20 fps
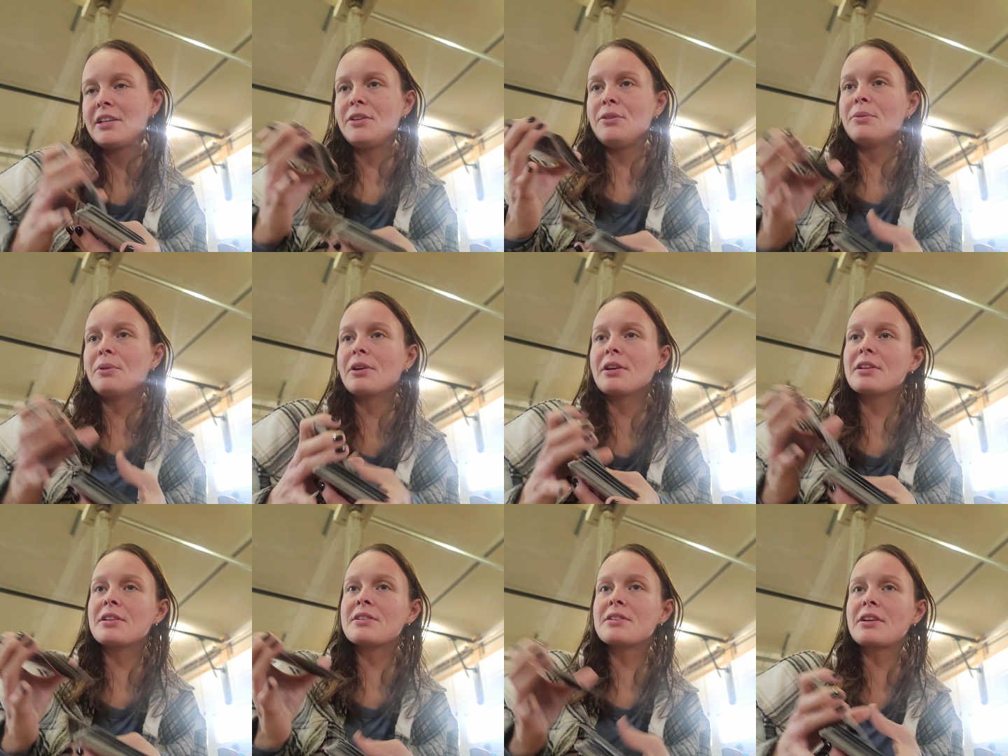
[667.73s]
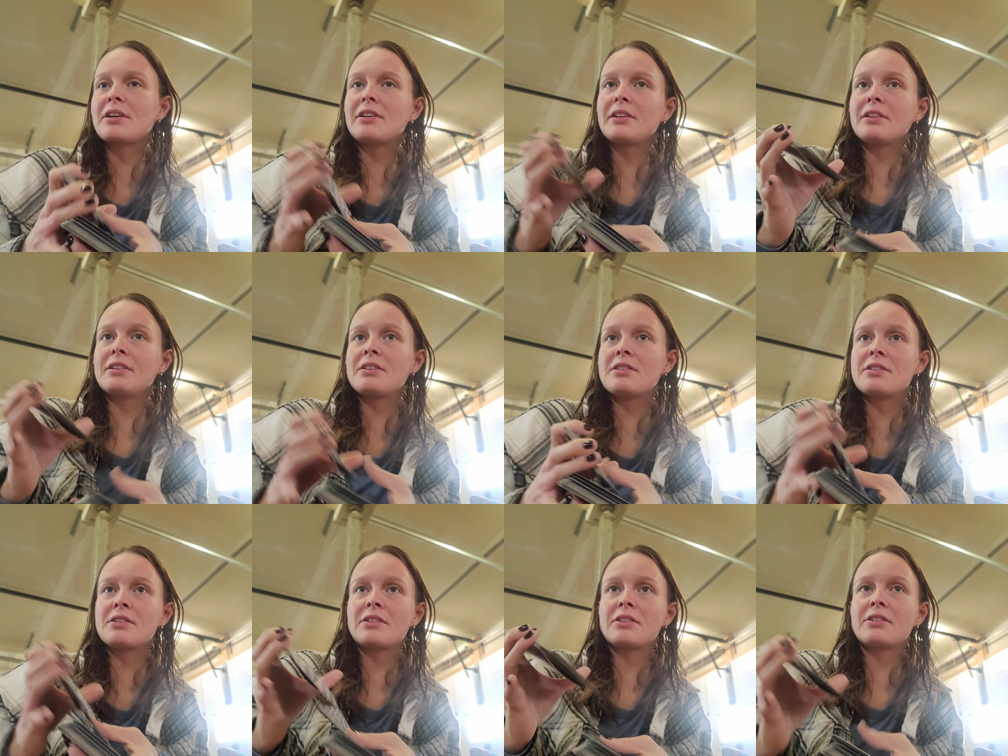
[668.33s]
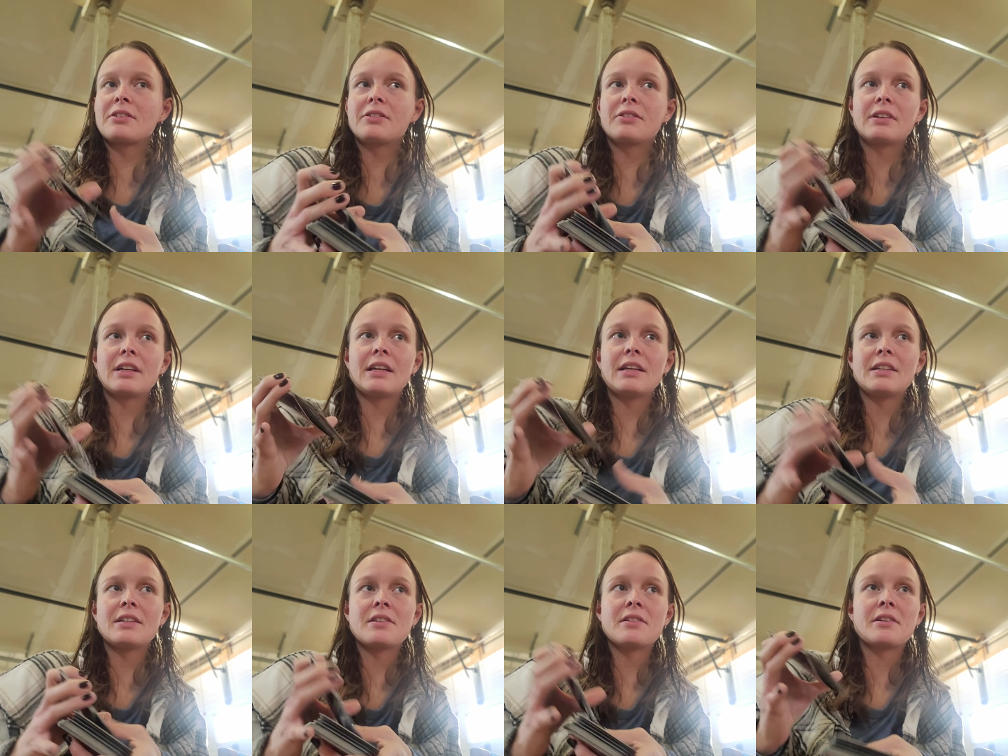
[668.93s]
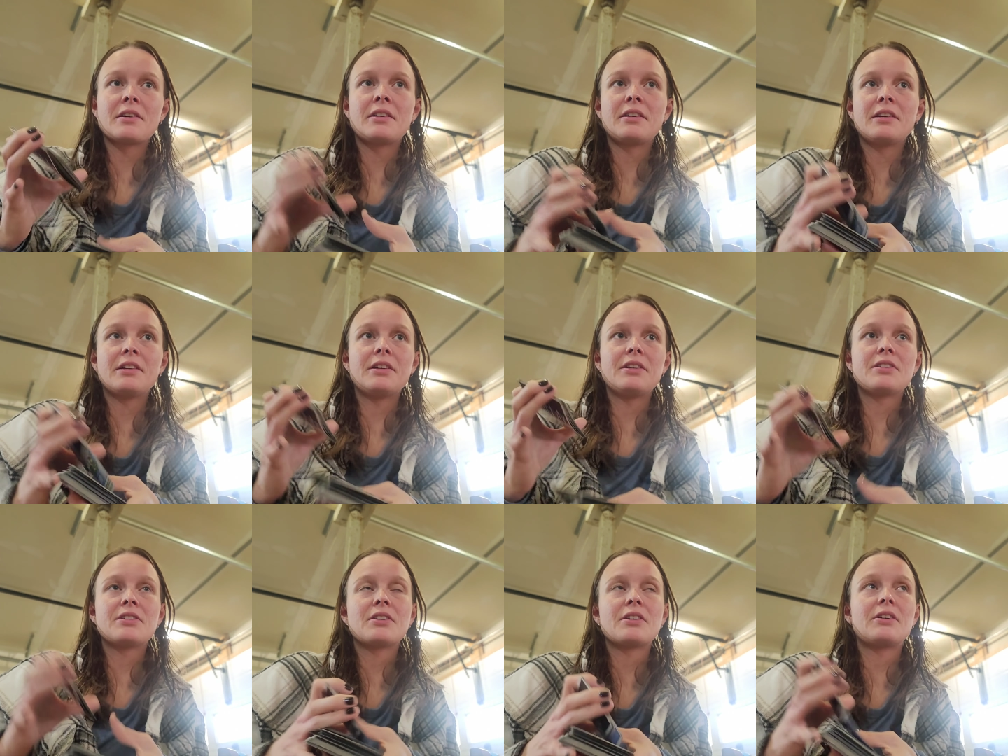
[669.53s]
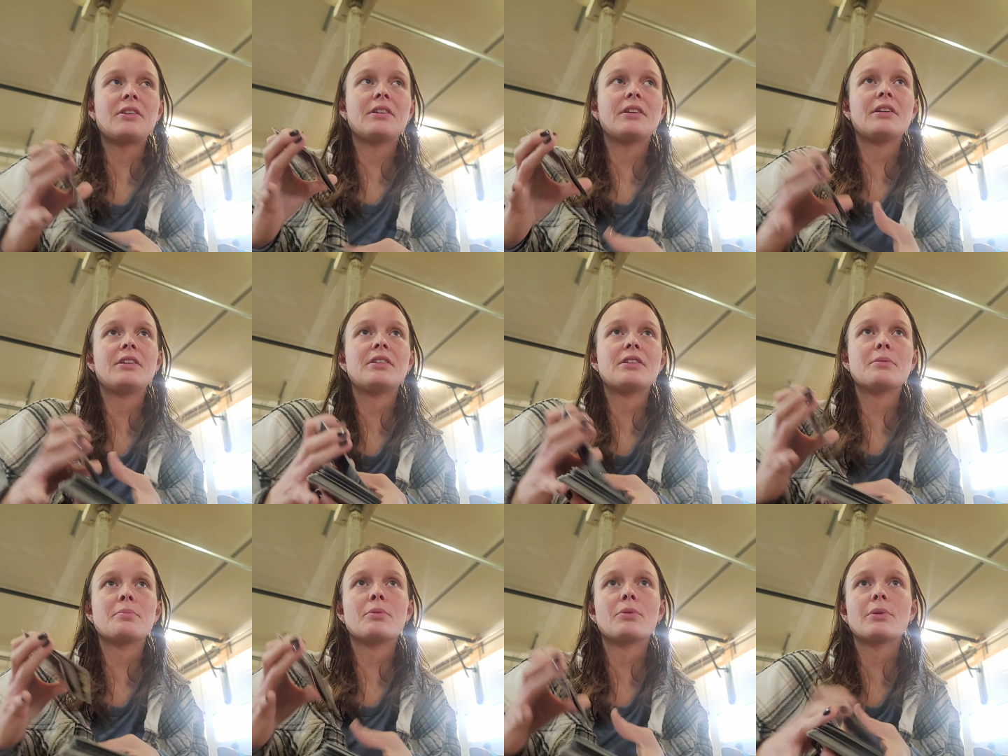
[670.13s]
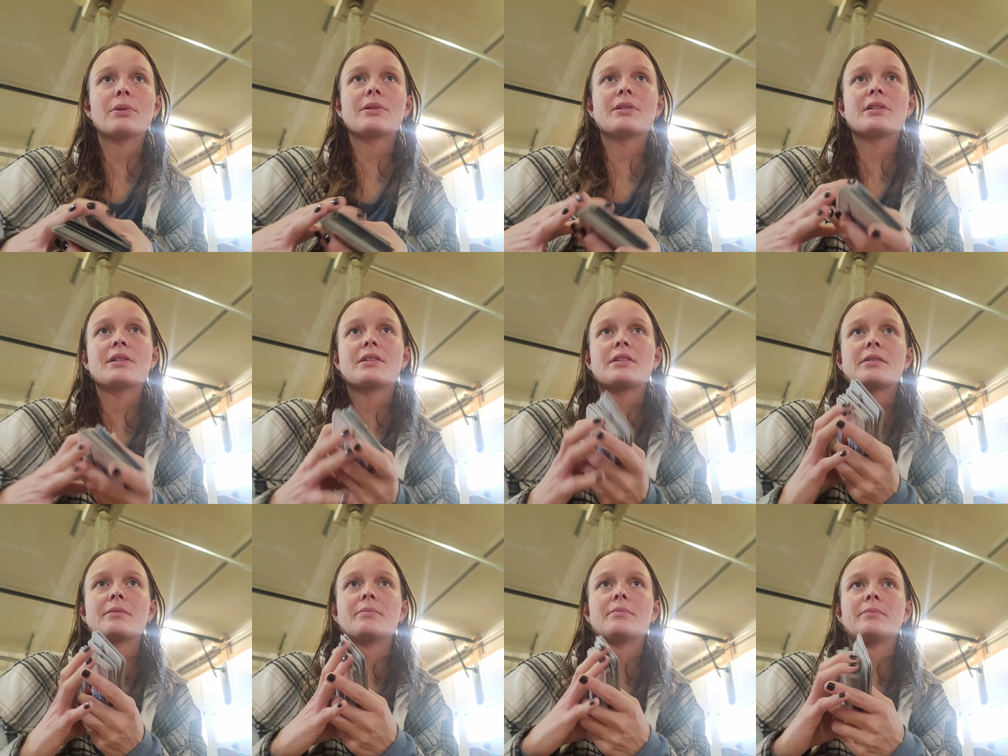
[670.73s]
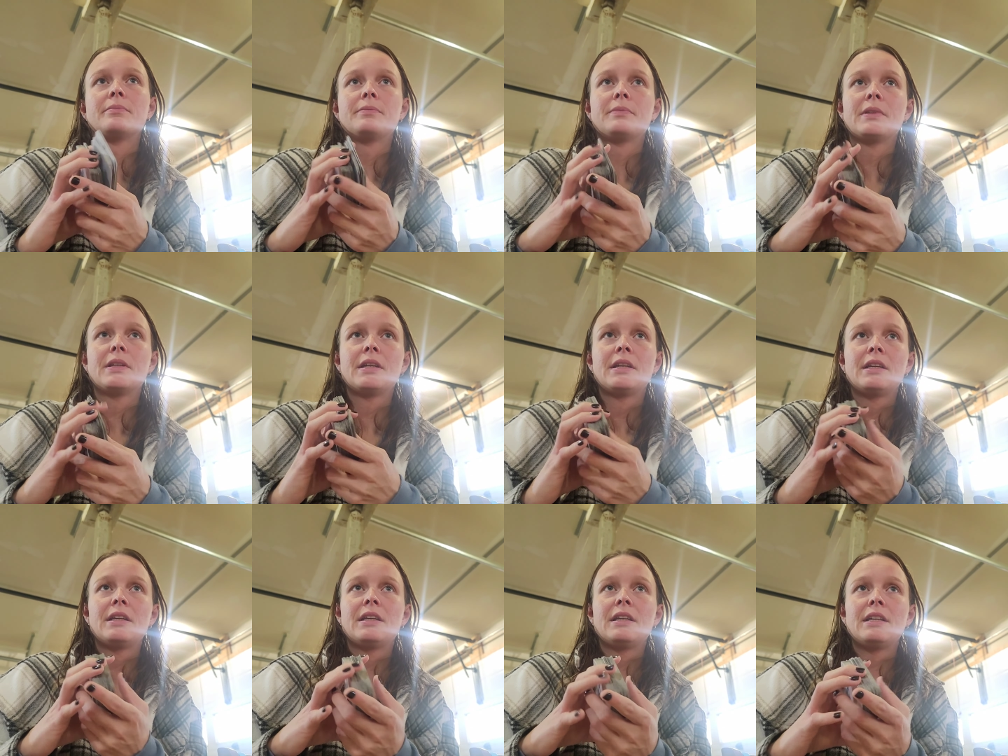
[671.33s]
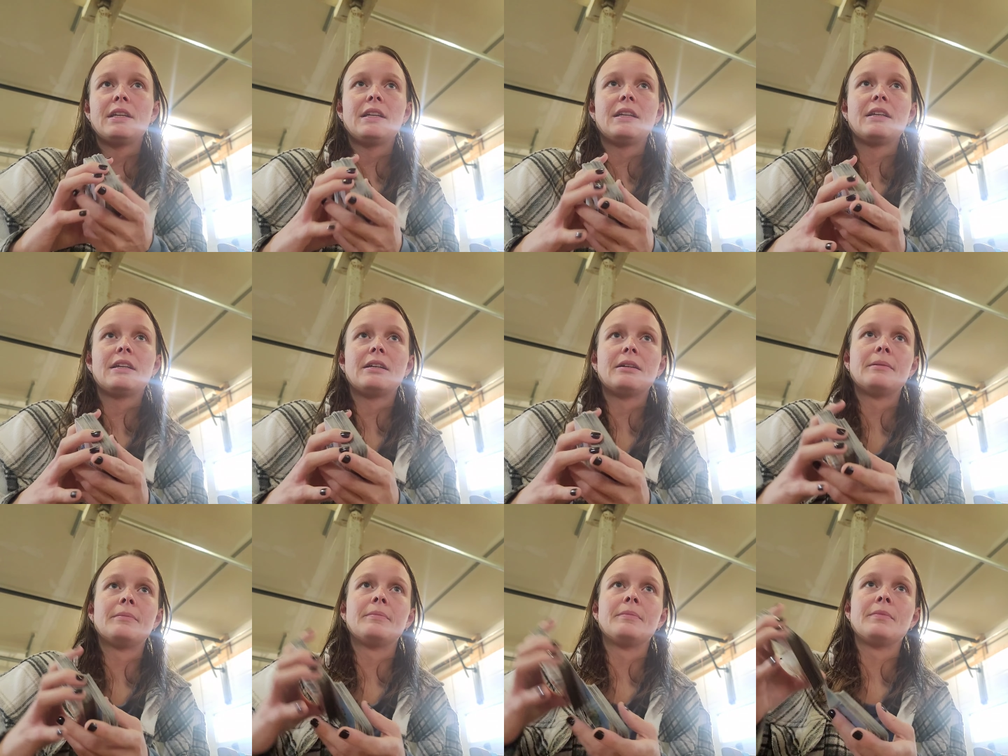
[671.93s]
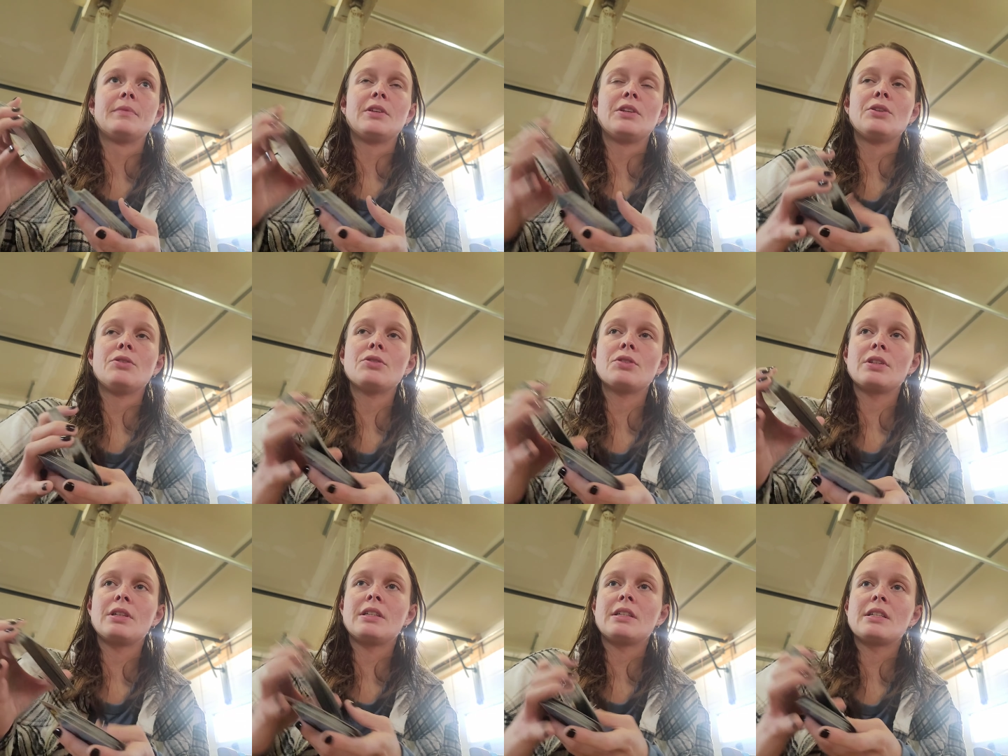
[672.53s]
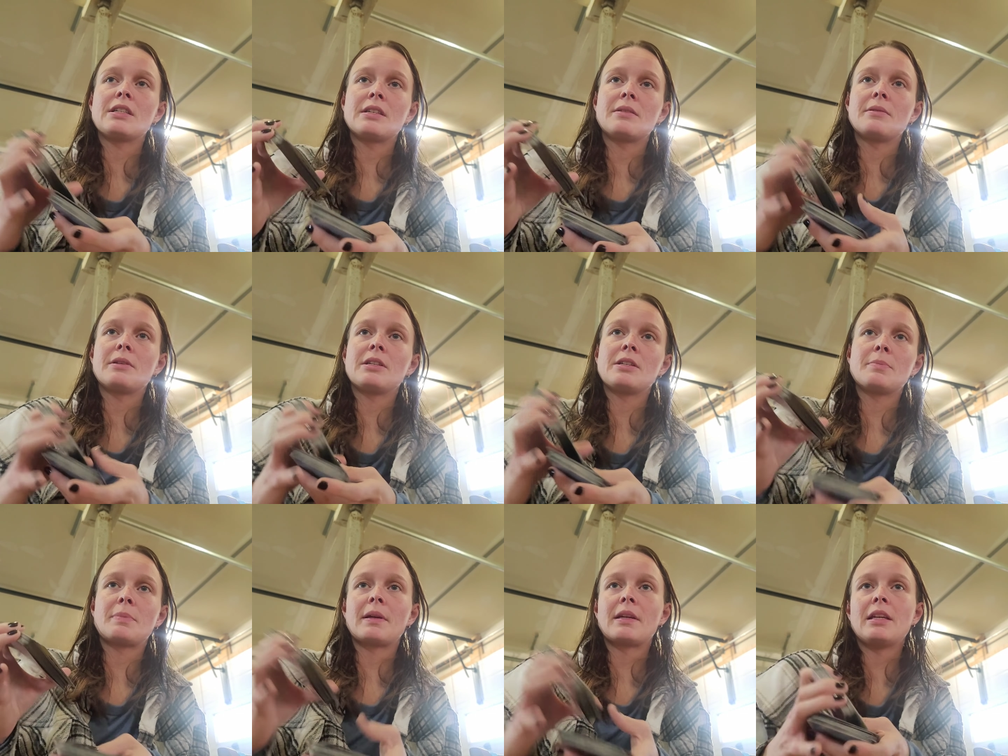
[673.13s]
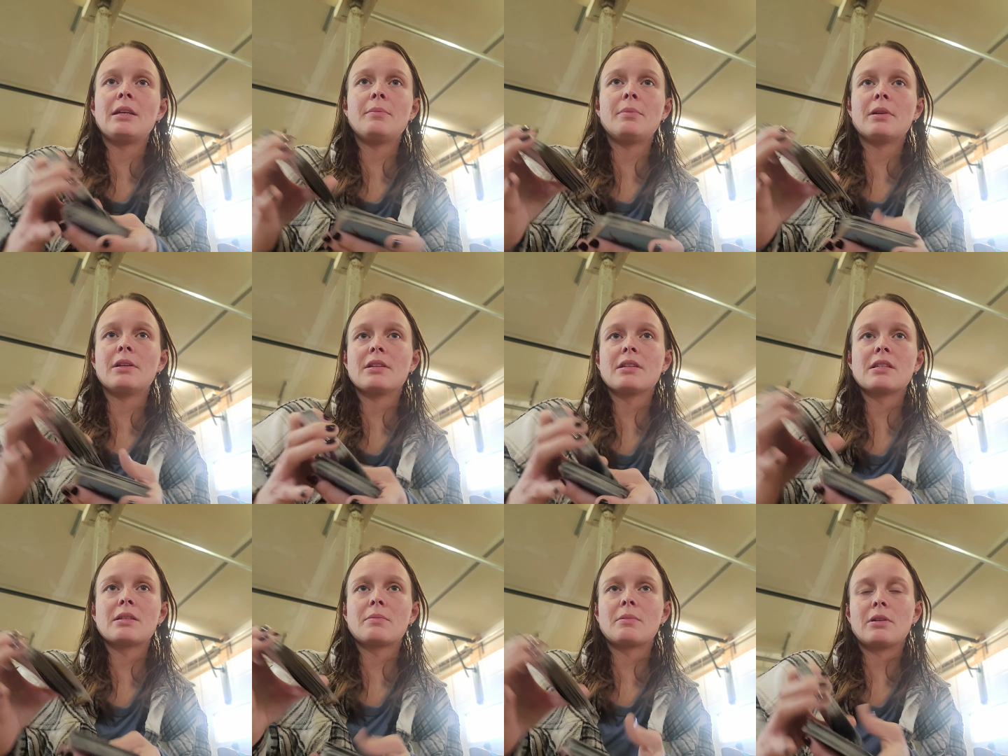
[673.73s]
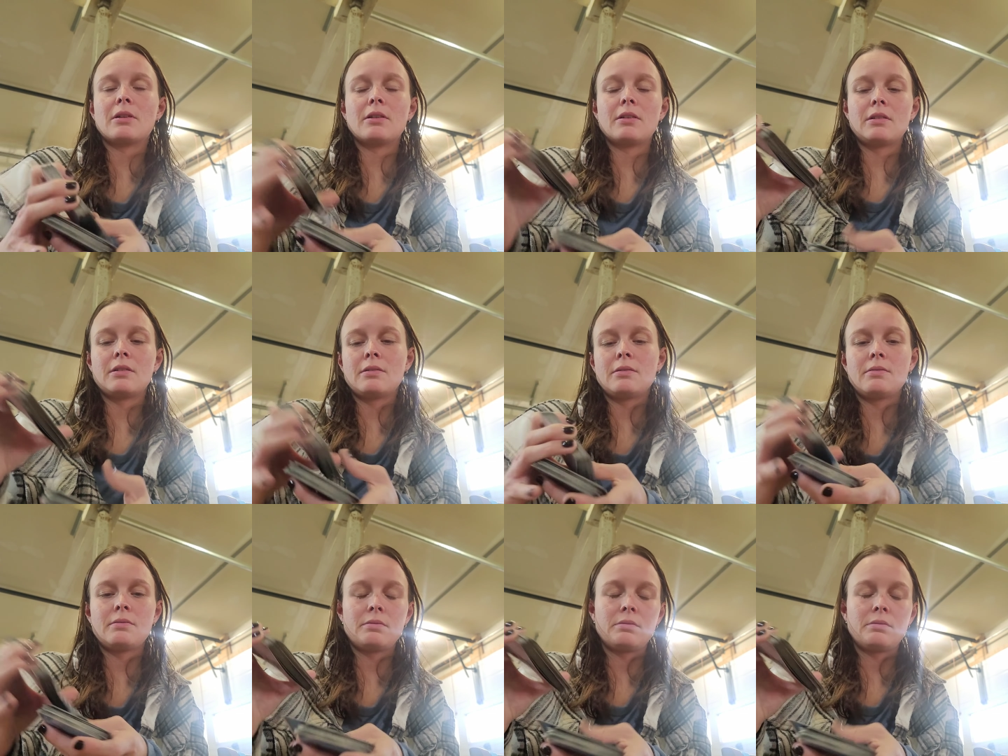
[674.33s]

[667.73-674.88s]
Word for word: you want a solid circle, right? A solid, solid support system. And um, usually it's, it's by keeping it small.